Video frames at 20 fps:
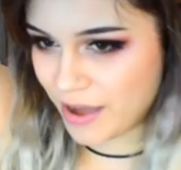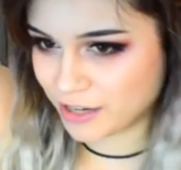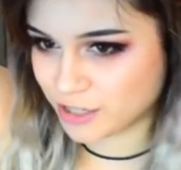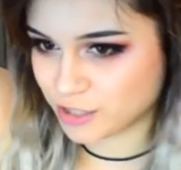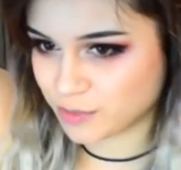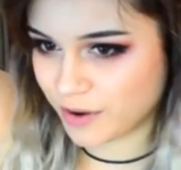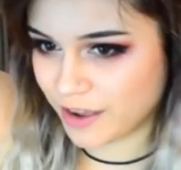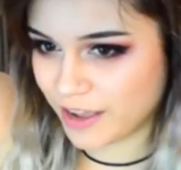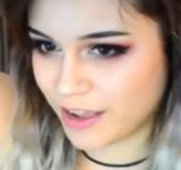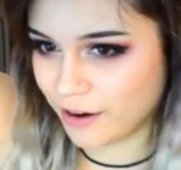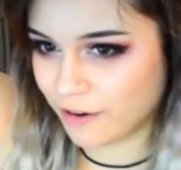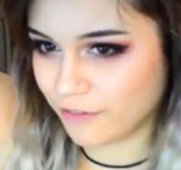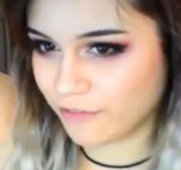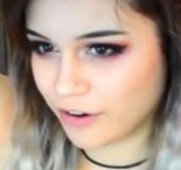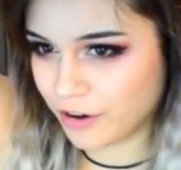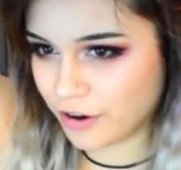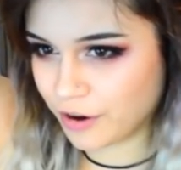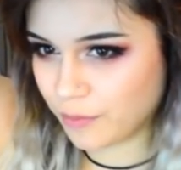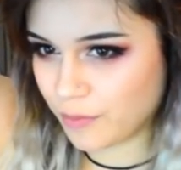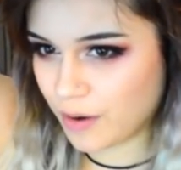match my
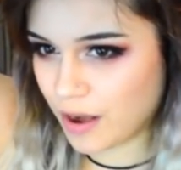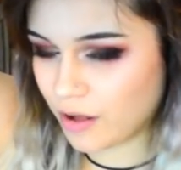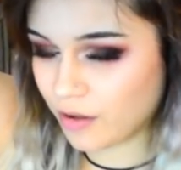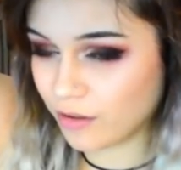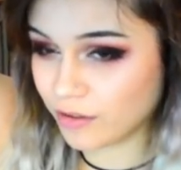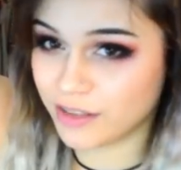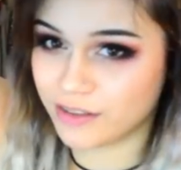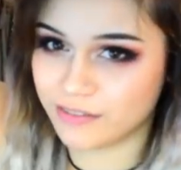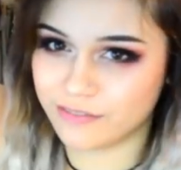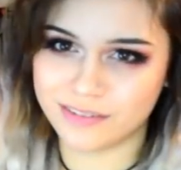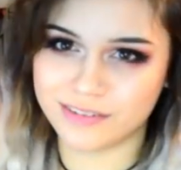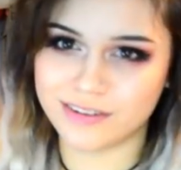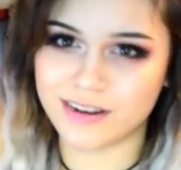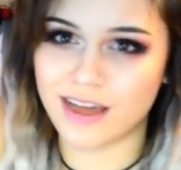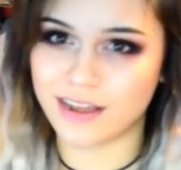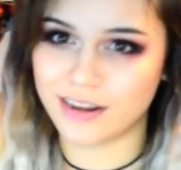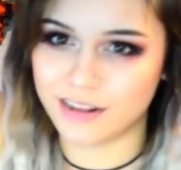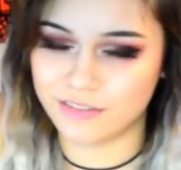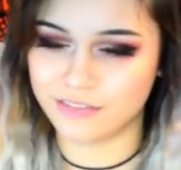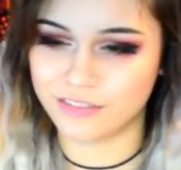hair very well. With, um,
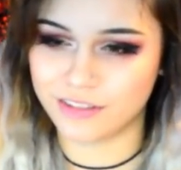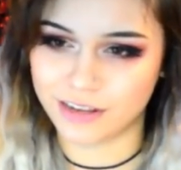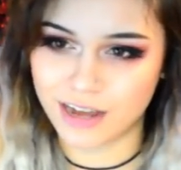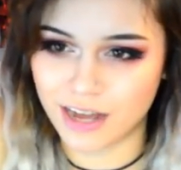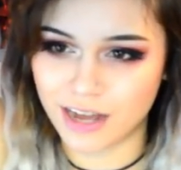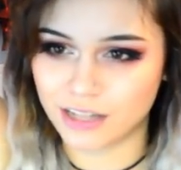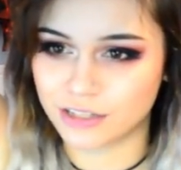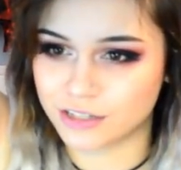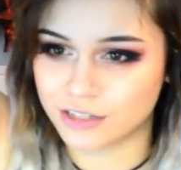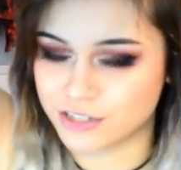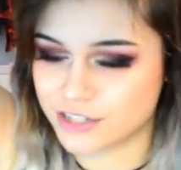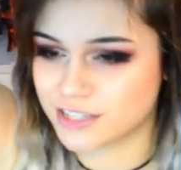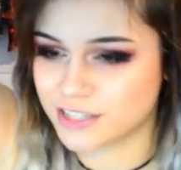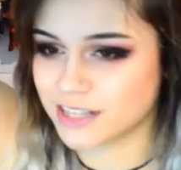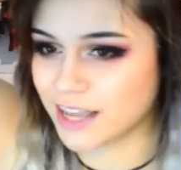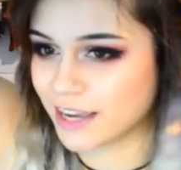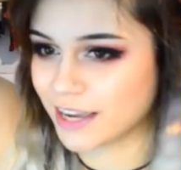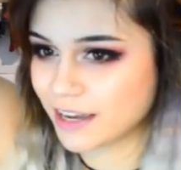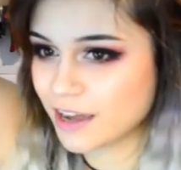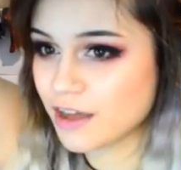not even the color. I'll show
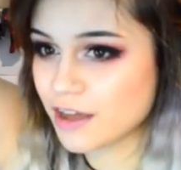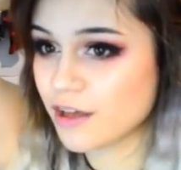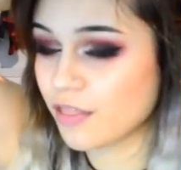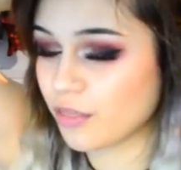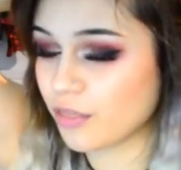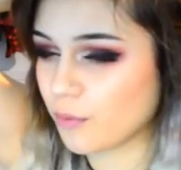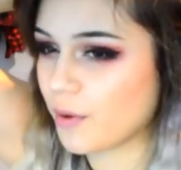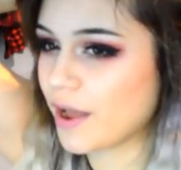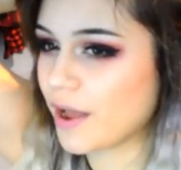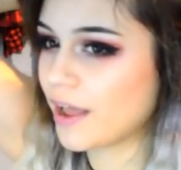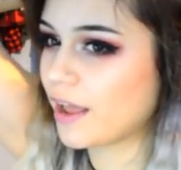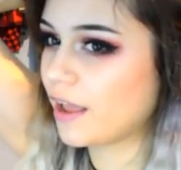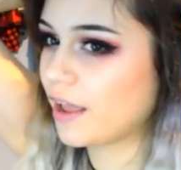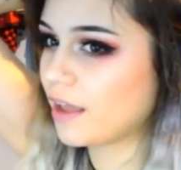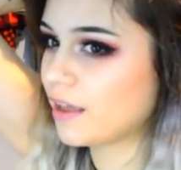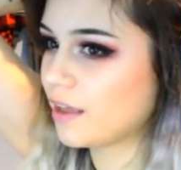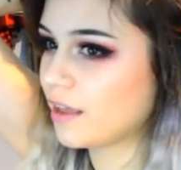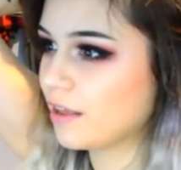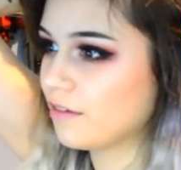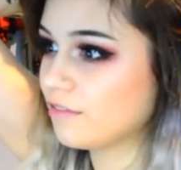like you a clip of what
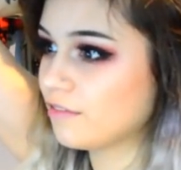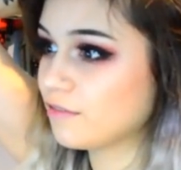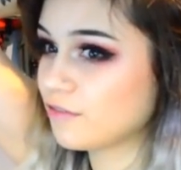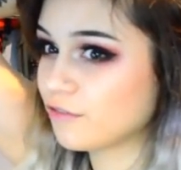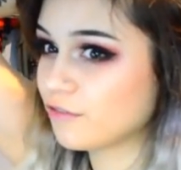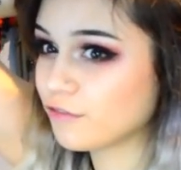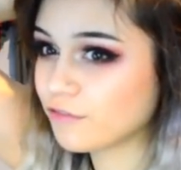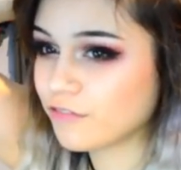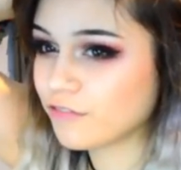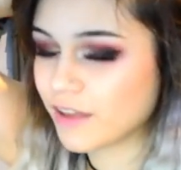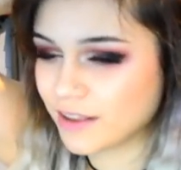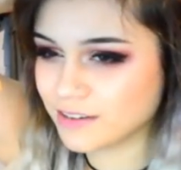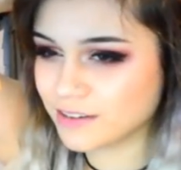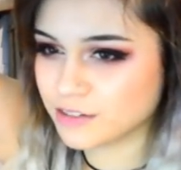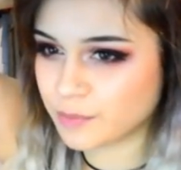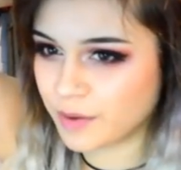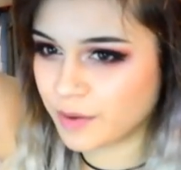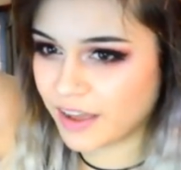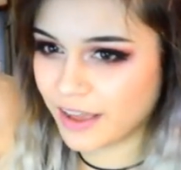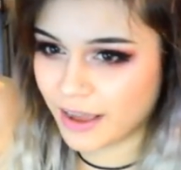my hair actually looked
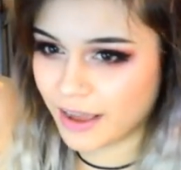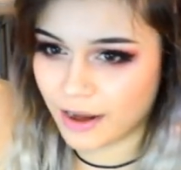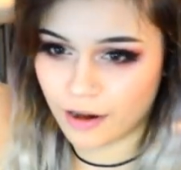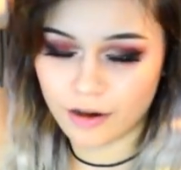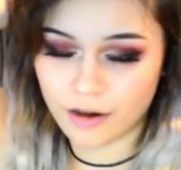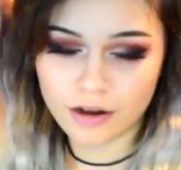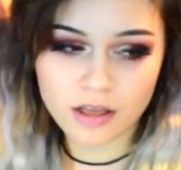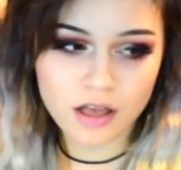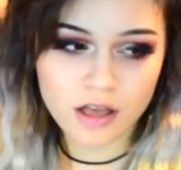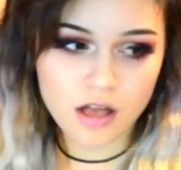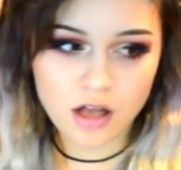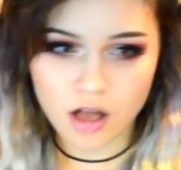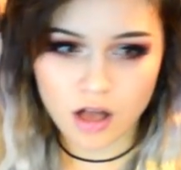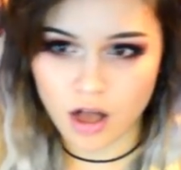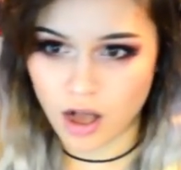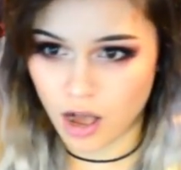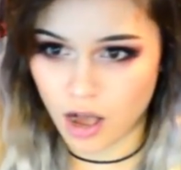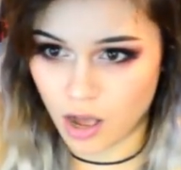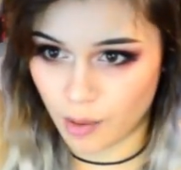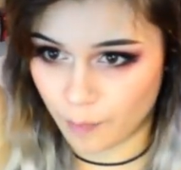like when hair. I had them
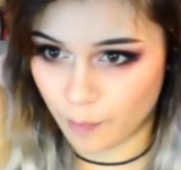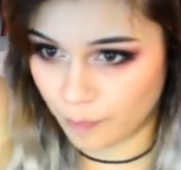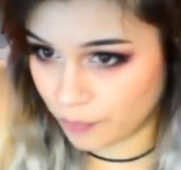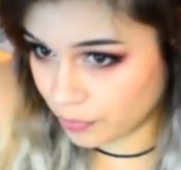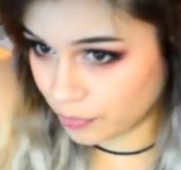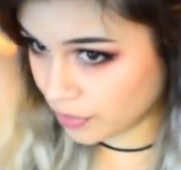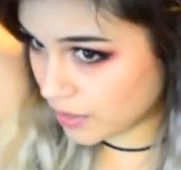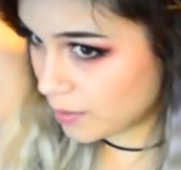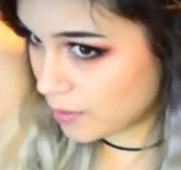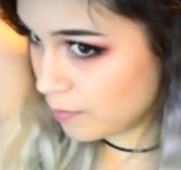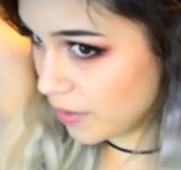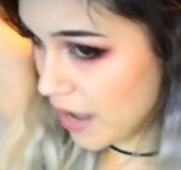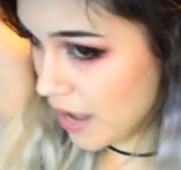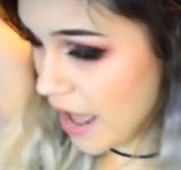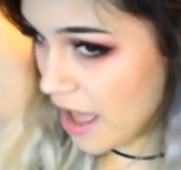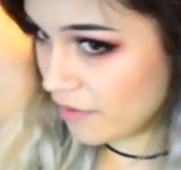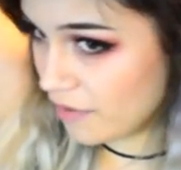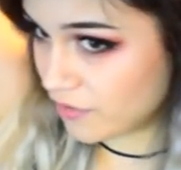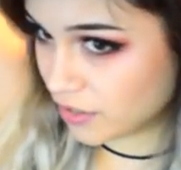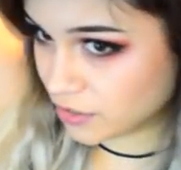in. Um, um, but
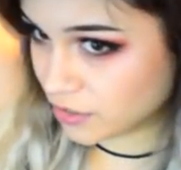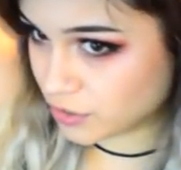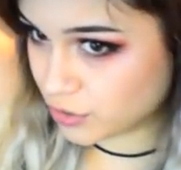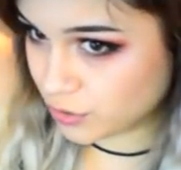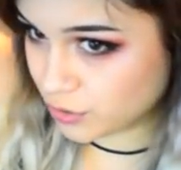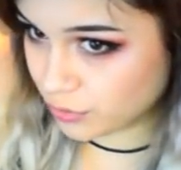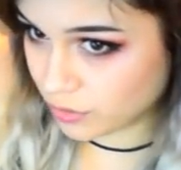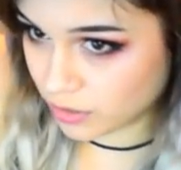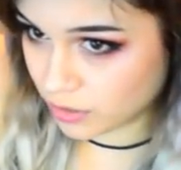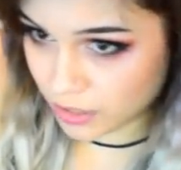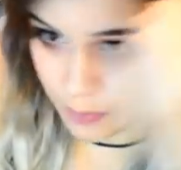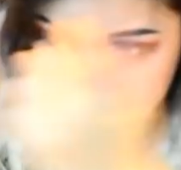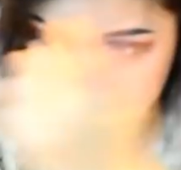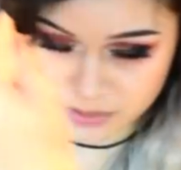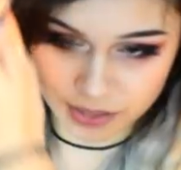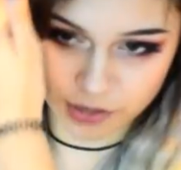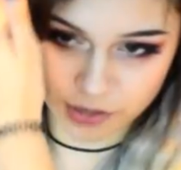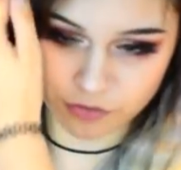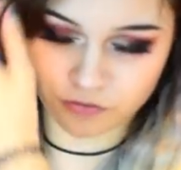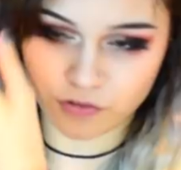having two and just
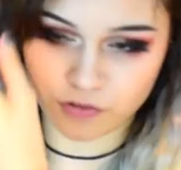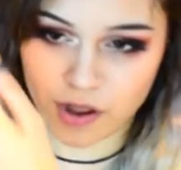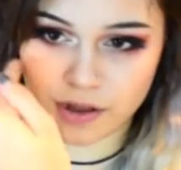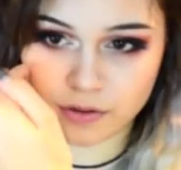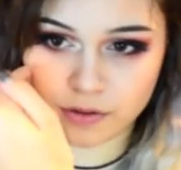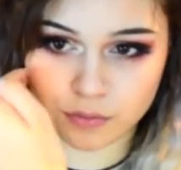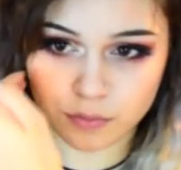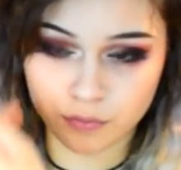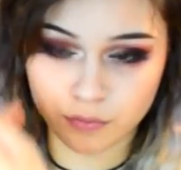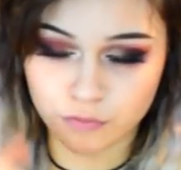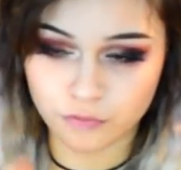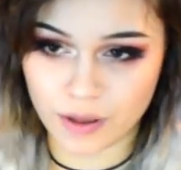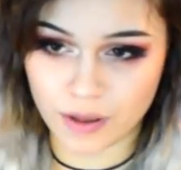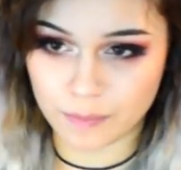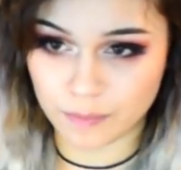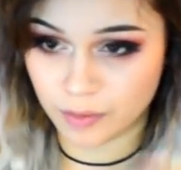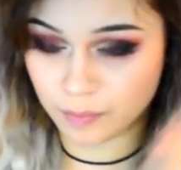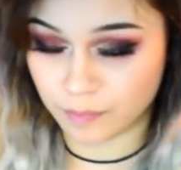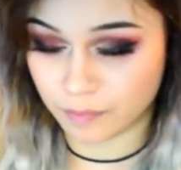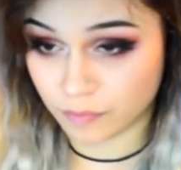clips how far back it
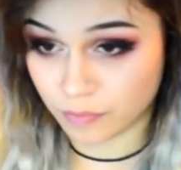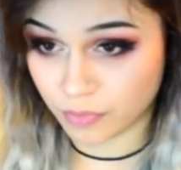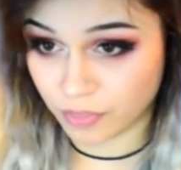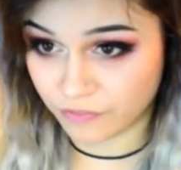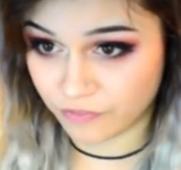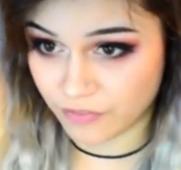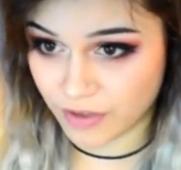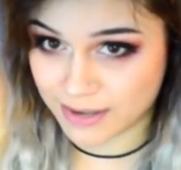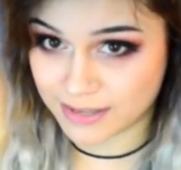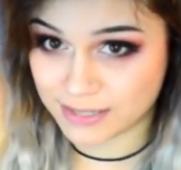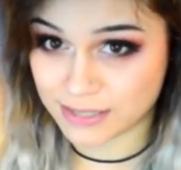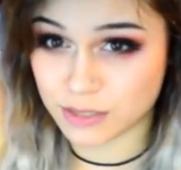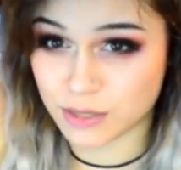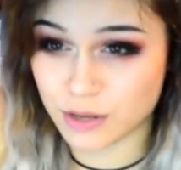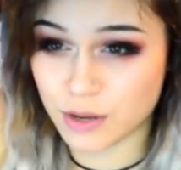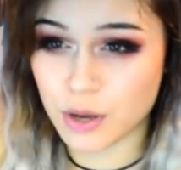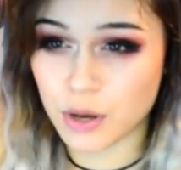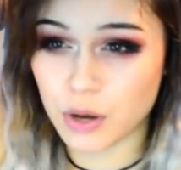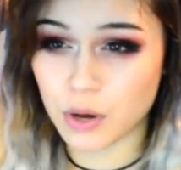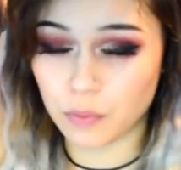looked and like how it didn't
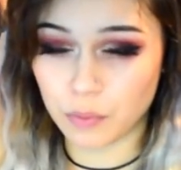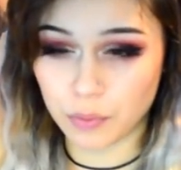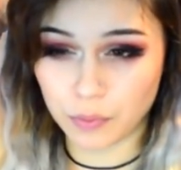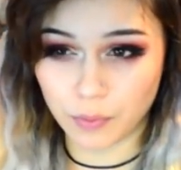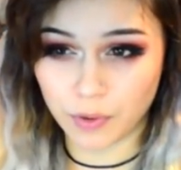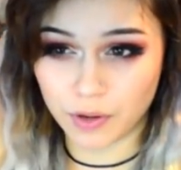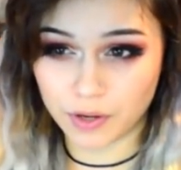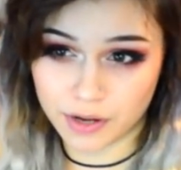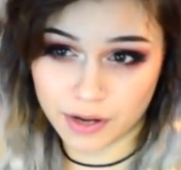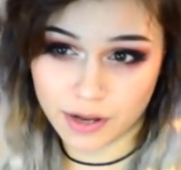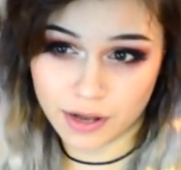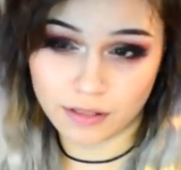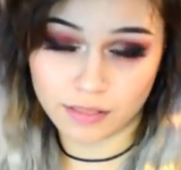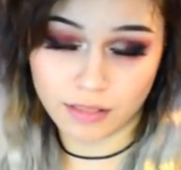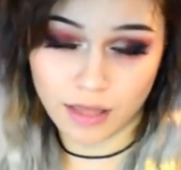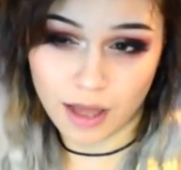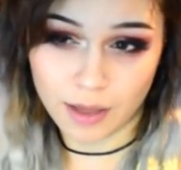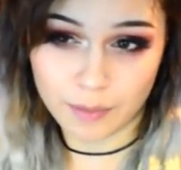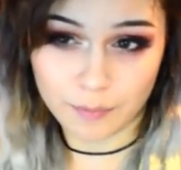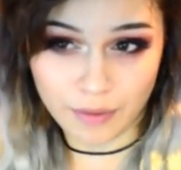really would work a
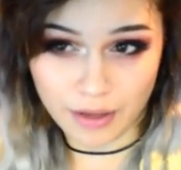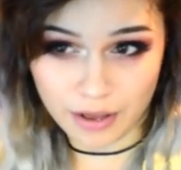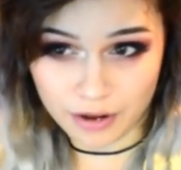lot